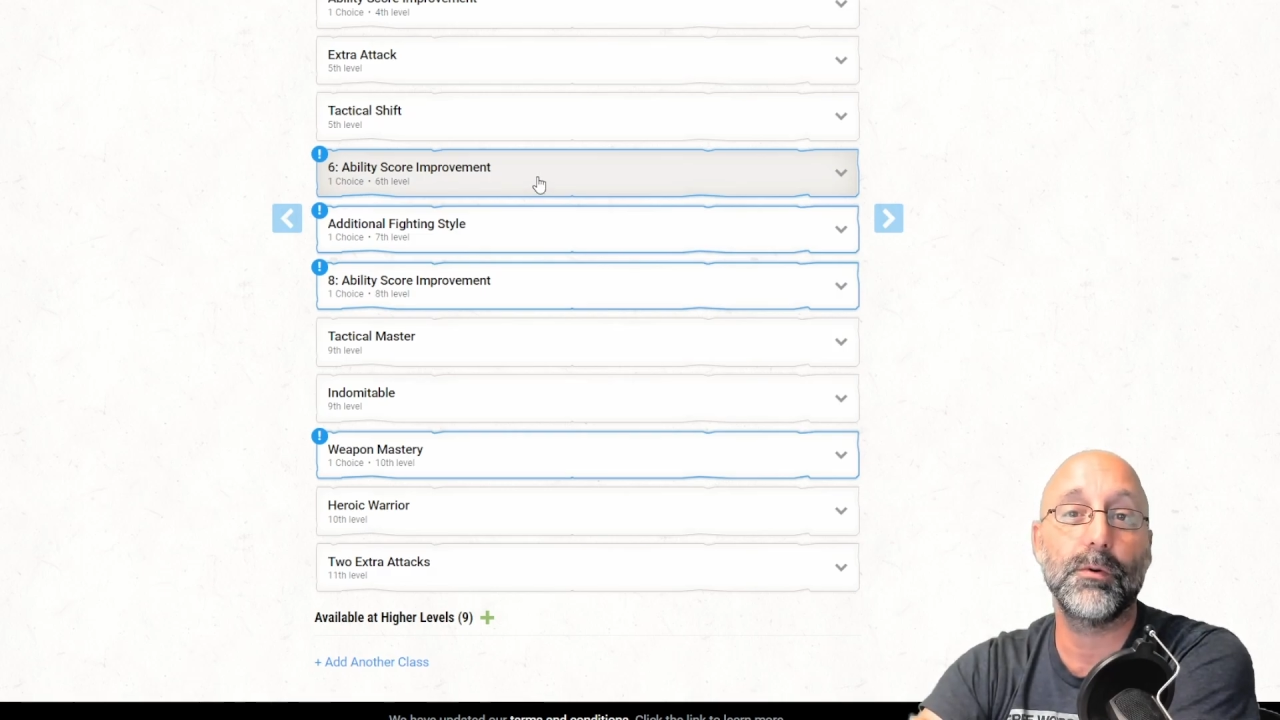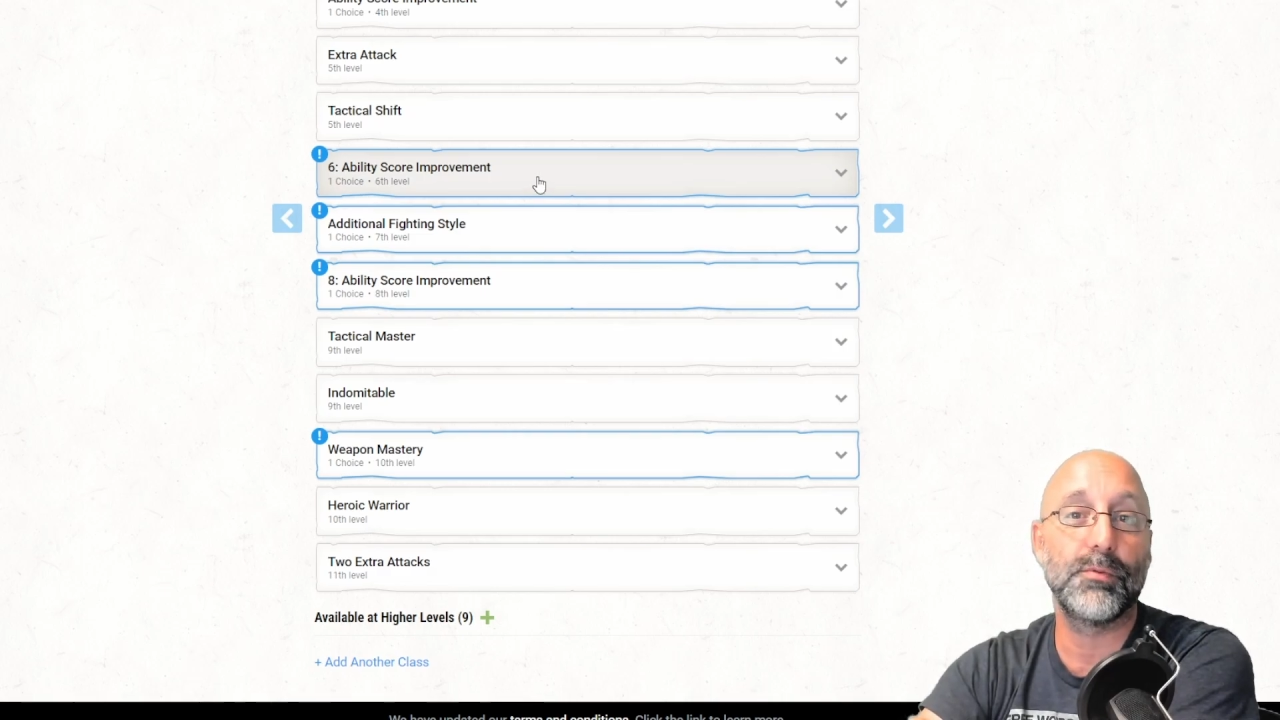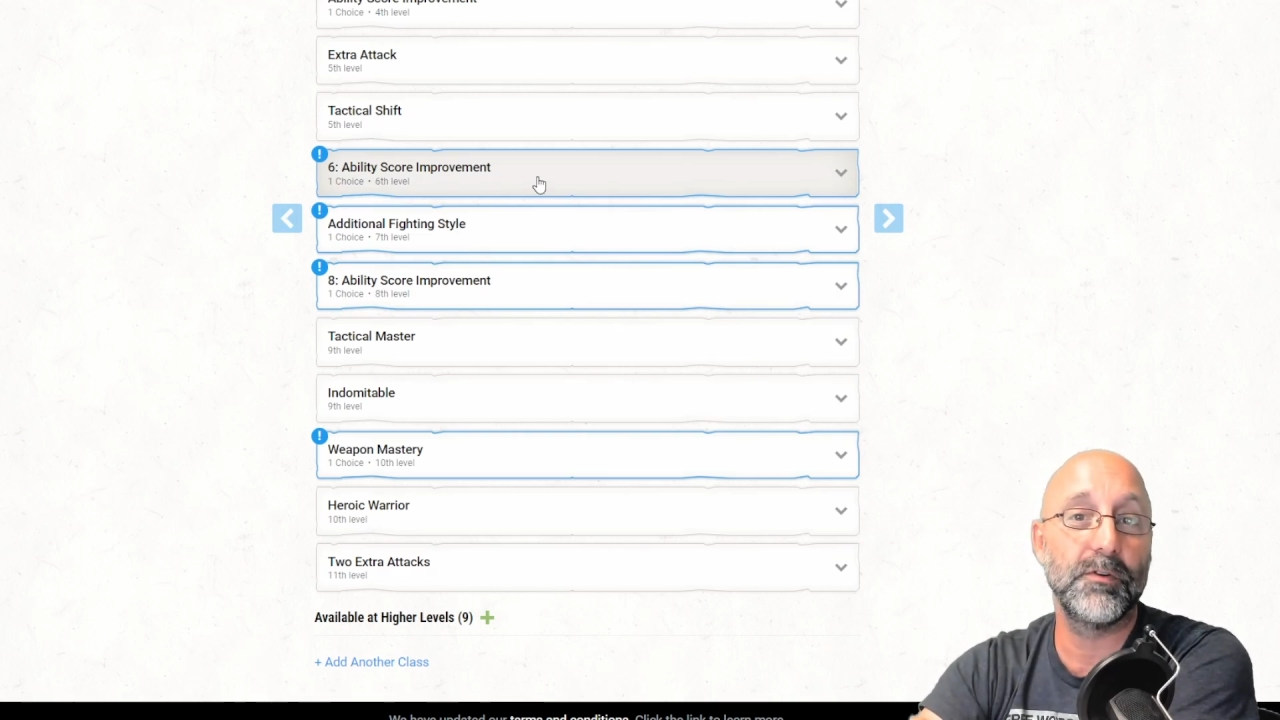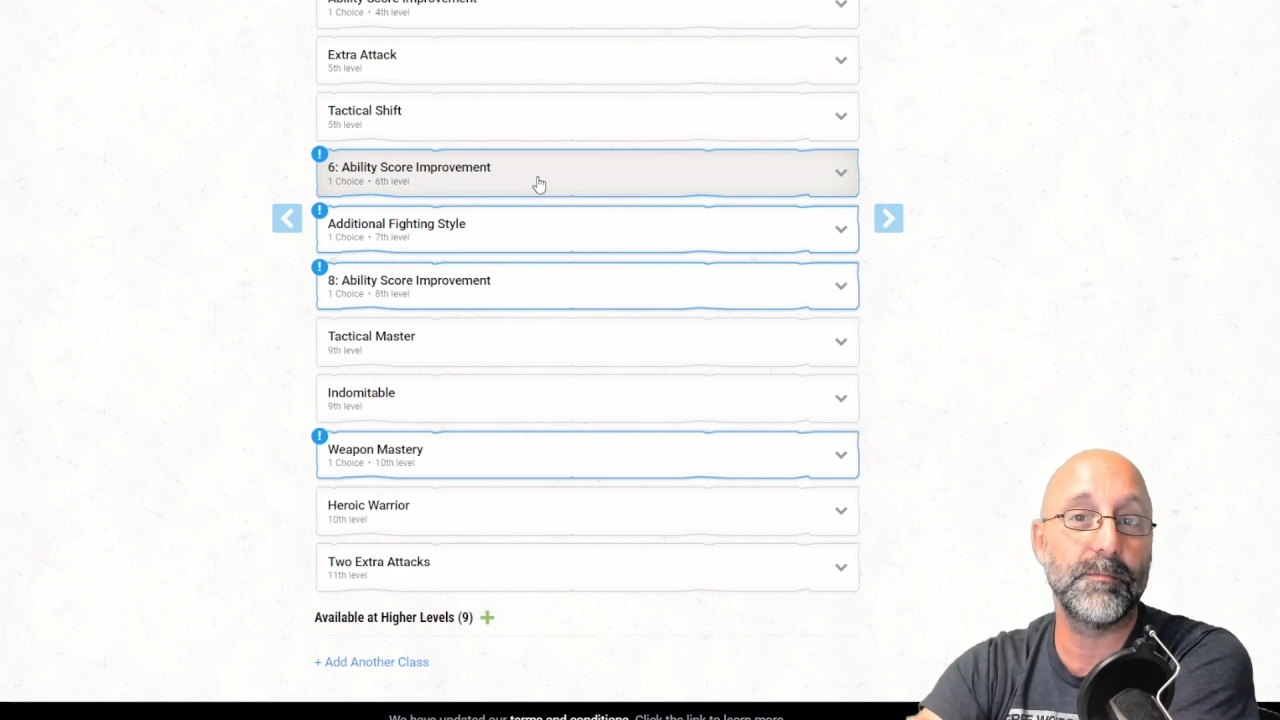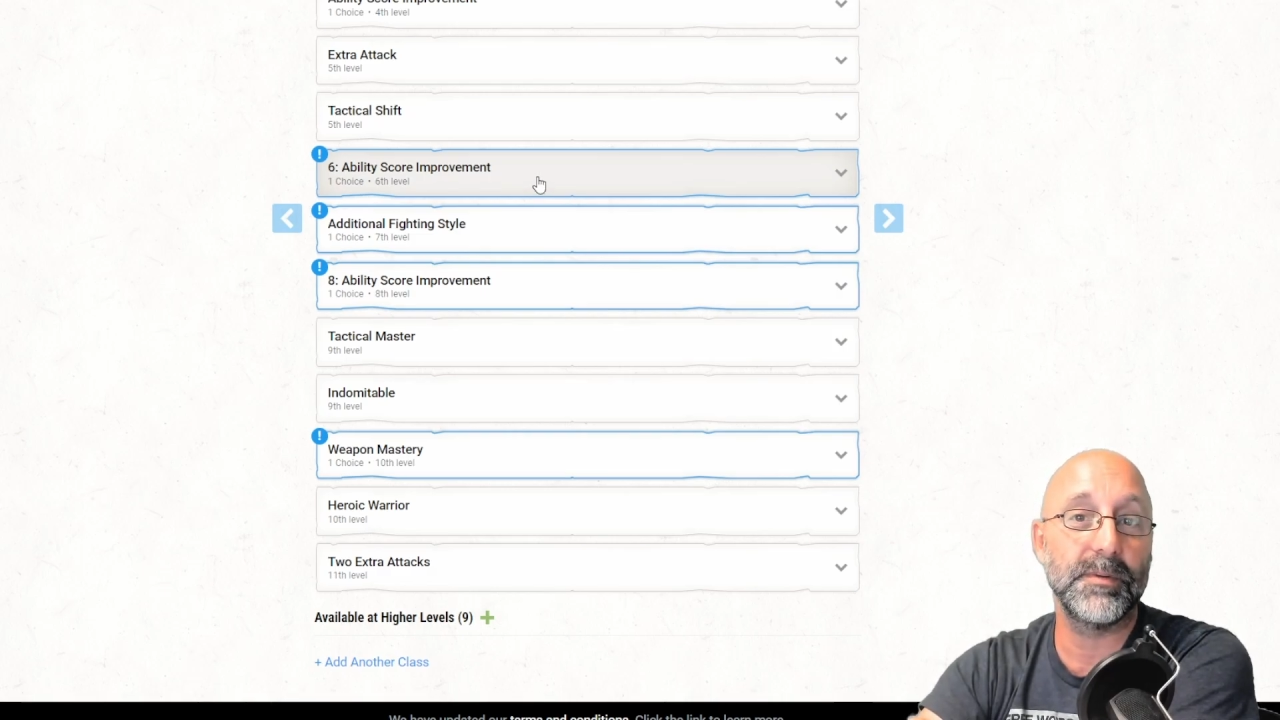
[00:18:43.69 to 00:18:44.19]

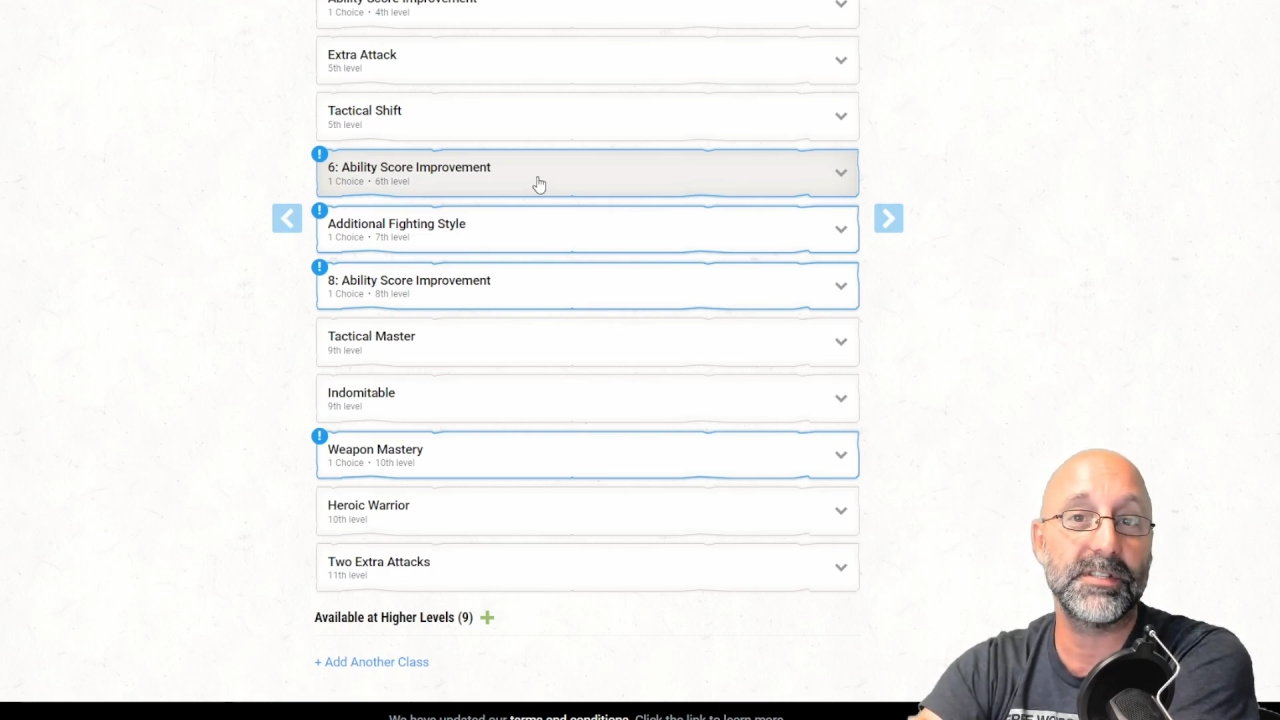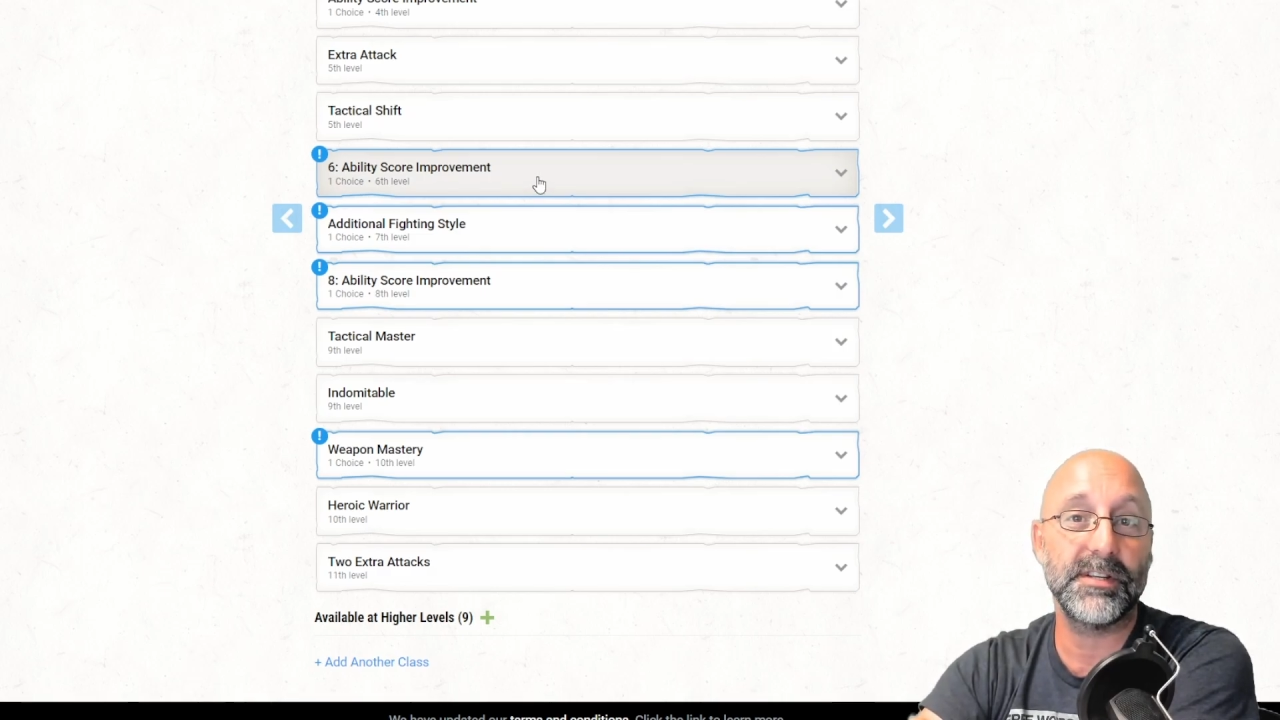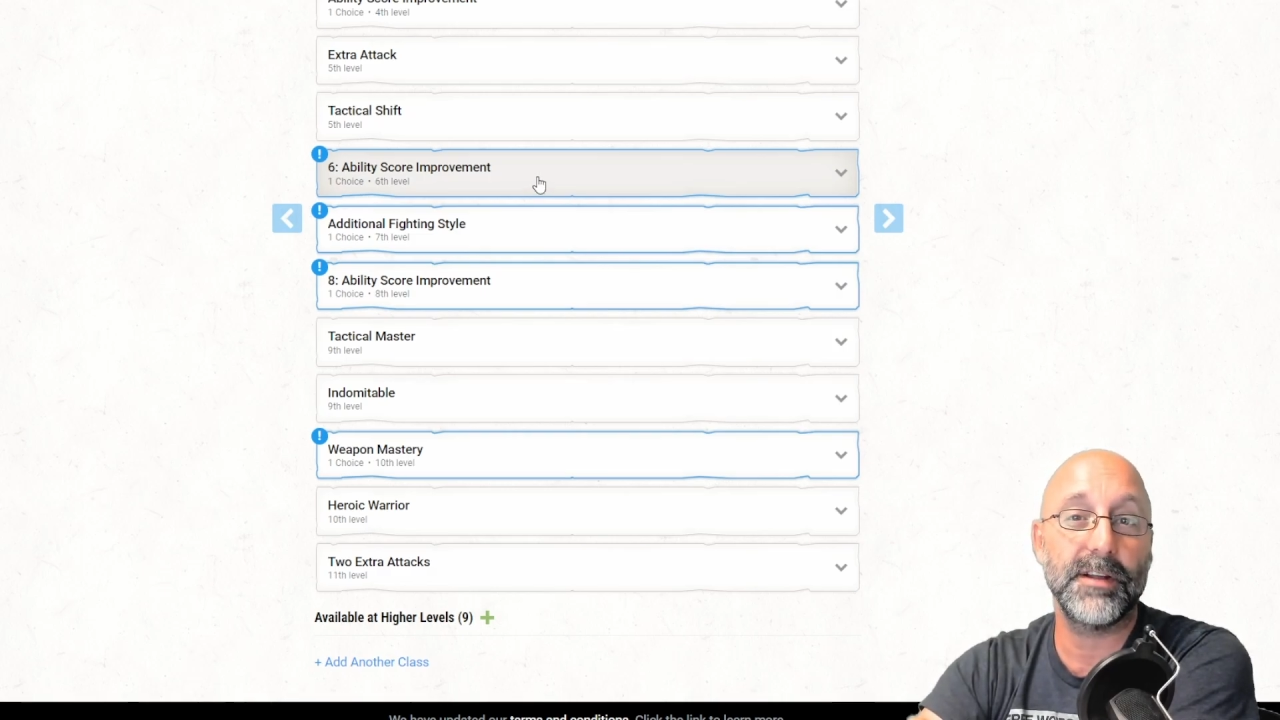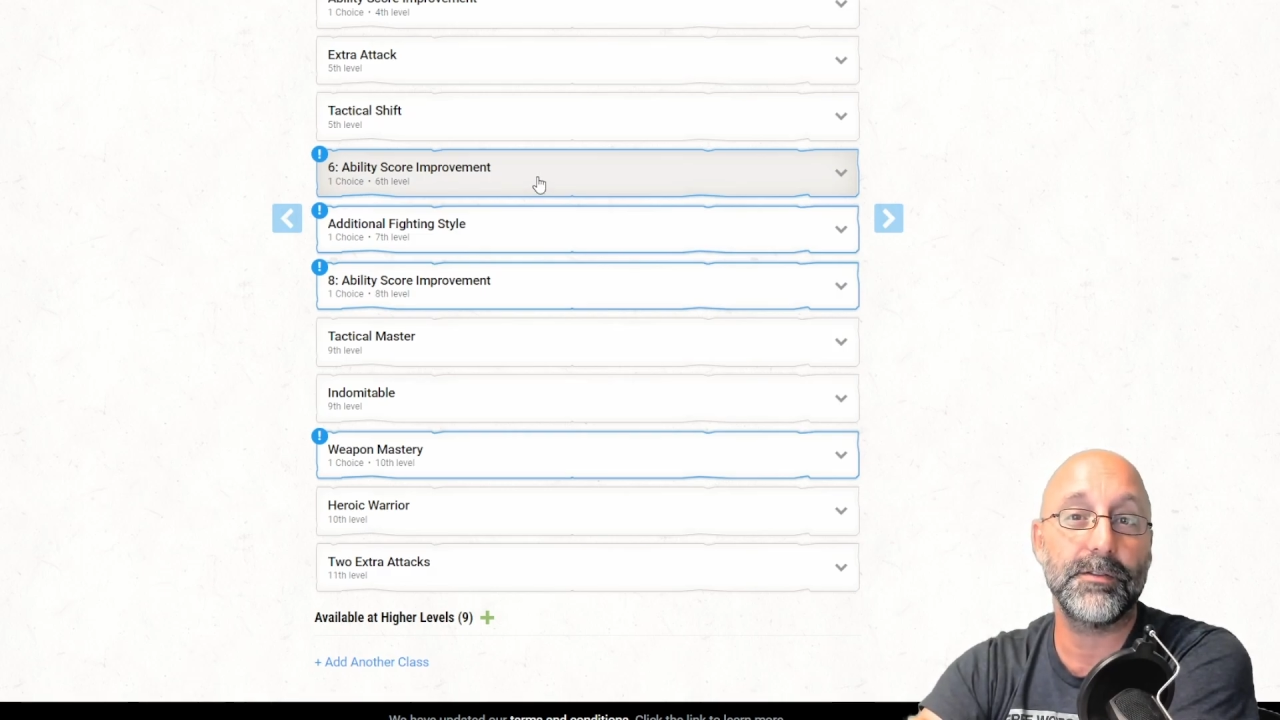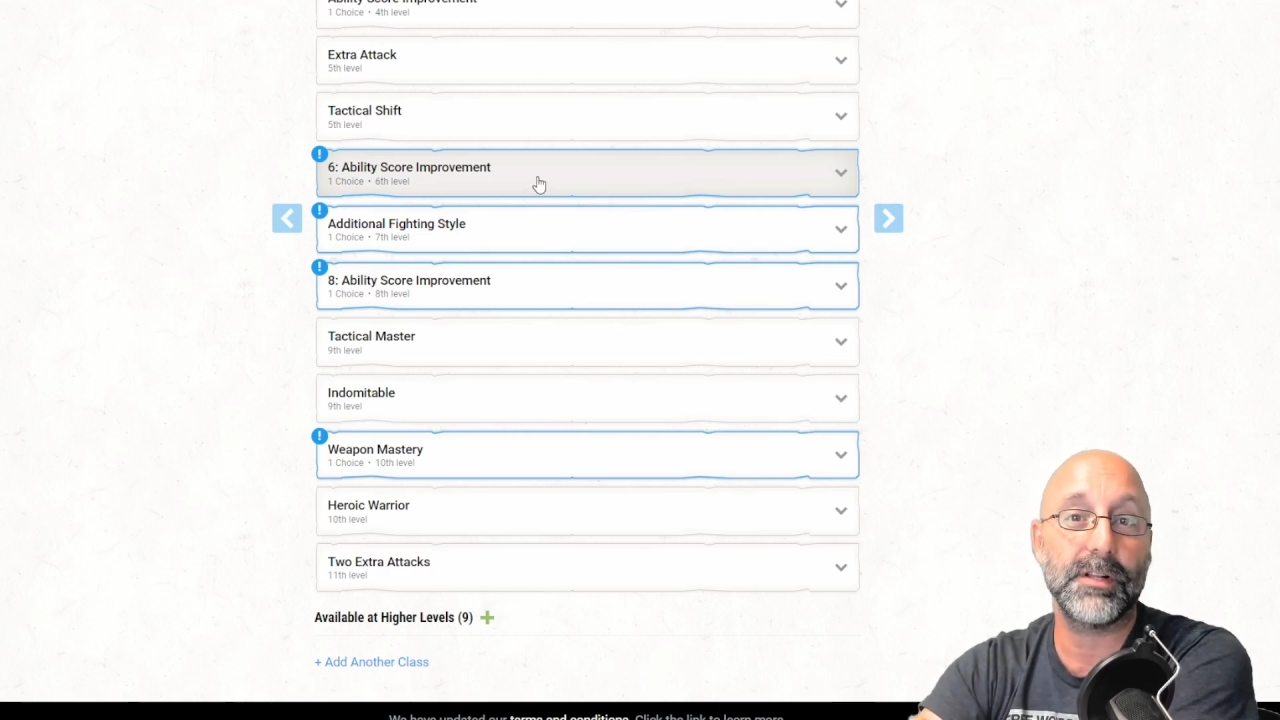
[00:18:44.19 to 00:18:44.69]
improvements than other